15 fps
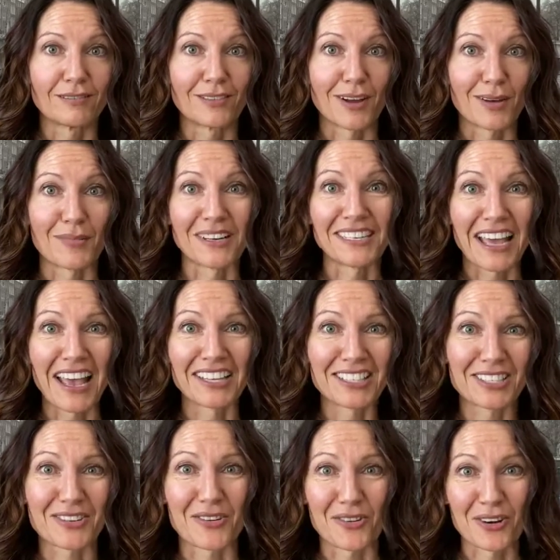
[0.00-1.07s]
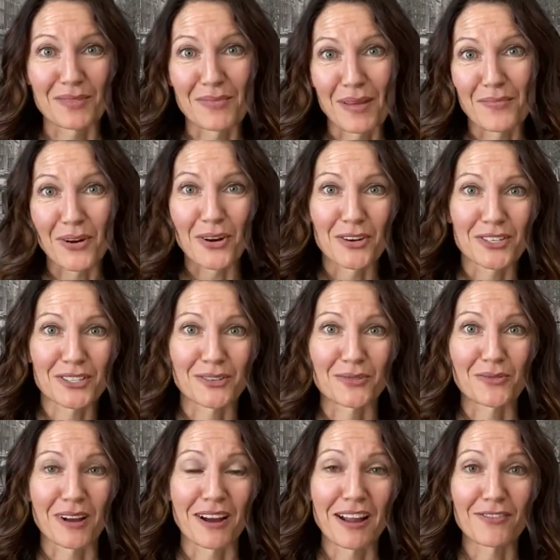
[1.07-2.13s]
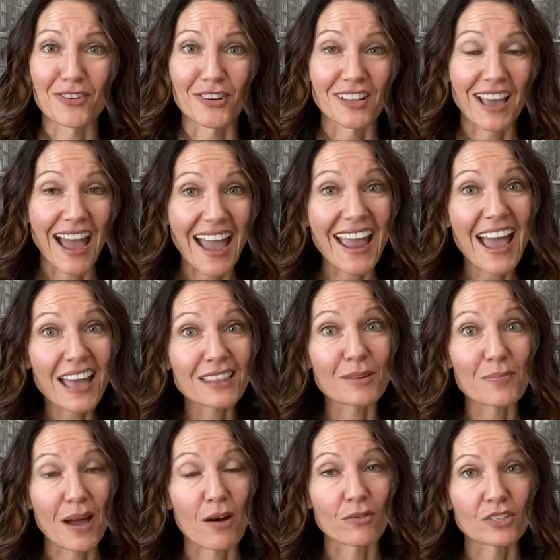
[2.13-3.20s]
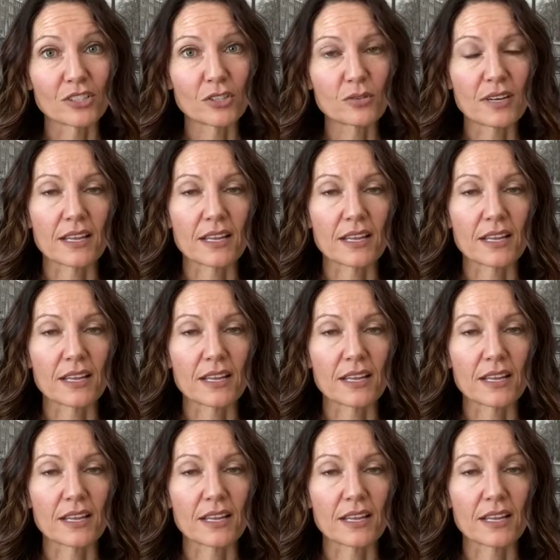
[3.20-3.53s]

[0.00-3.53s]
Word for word: on my desk or in my purse or wherever, that I had the power to do it.